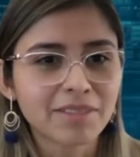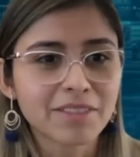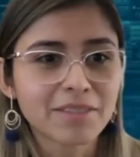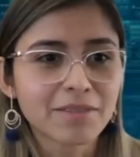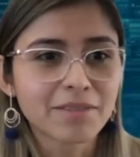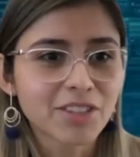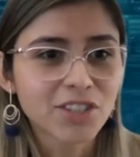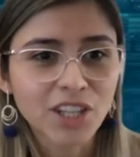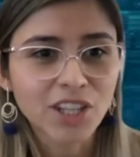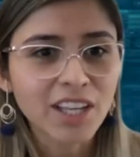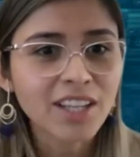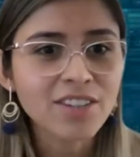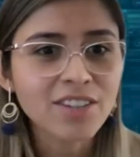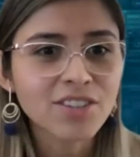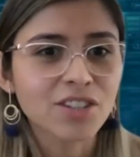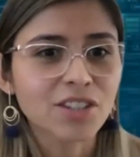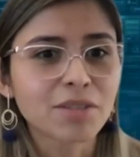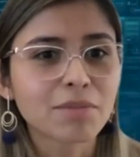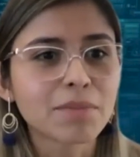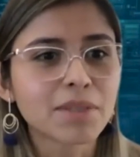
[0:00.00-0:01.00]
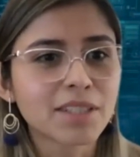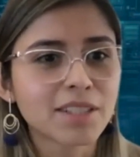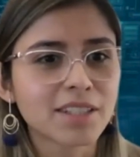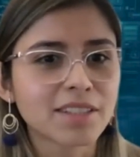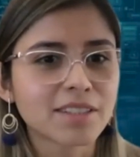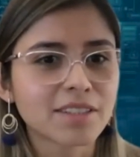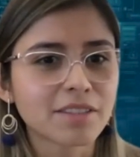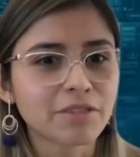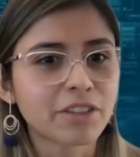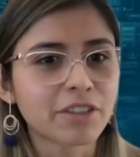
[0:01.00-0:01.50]
changing
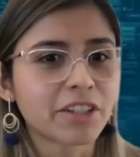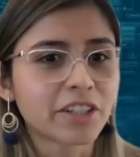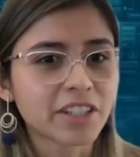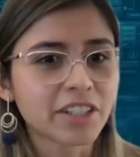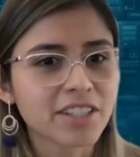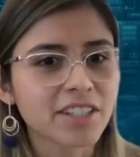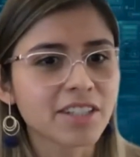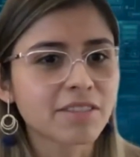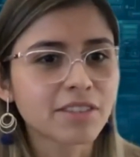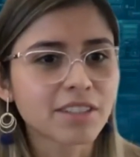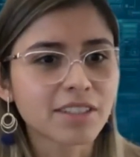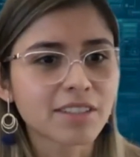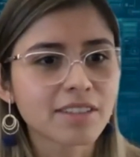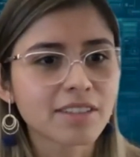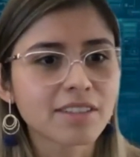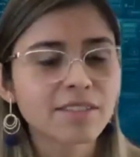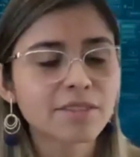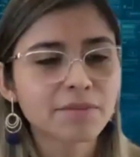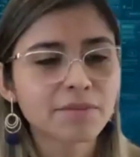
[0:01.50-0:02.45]
because of our activities.